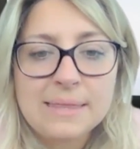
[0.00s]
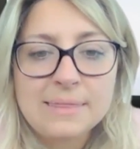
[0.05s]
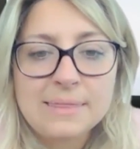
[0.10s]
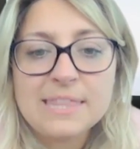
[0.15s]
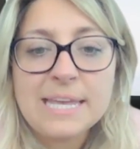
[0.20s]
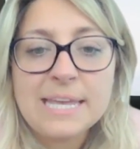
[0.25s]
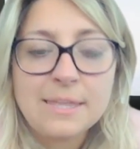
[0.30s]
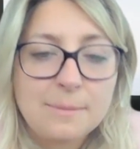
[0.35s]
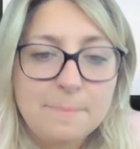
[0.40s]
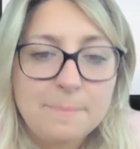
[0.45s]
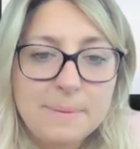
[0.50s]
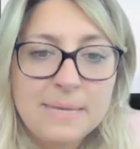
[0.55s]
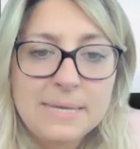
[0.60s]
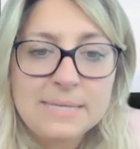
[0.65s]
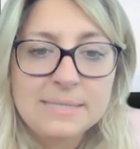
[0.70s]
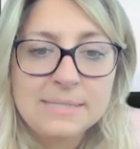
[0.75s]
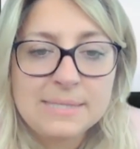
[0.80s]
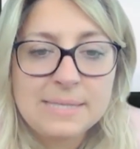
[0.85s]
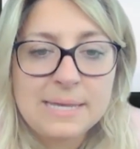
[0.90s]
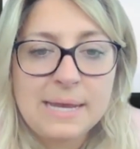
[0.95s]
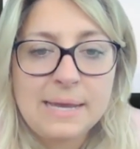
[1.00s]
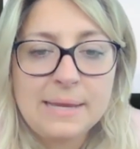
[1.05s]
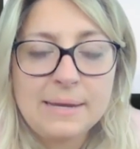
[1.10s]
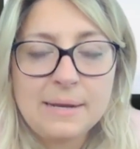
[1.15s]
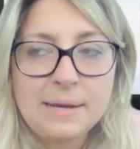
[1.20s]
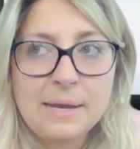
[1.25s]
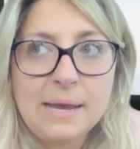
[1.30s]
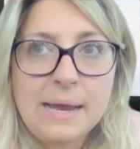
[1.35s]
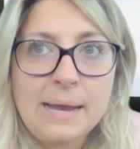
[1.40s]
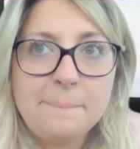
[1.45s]
I think the piece
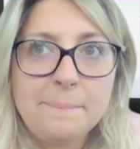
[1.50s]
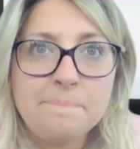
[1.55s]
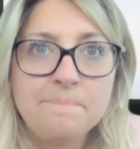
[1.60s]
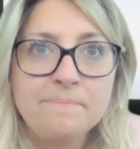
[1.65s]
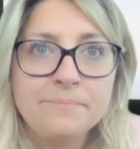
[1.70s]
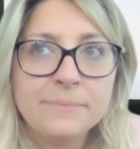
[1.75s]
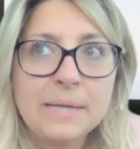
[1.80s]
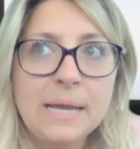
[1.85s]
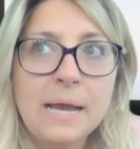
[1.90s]
that I'm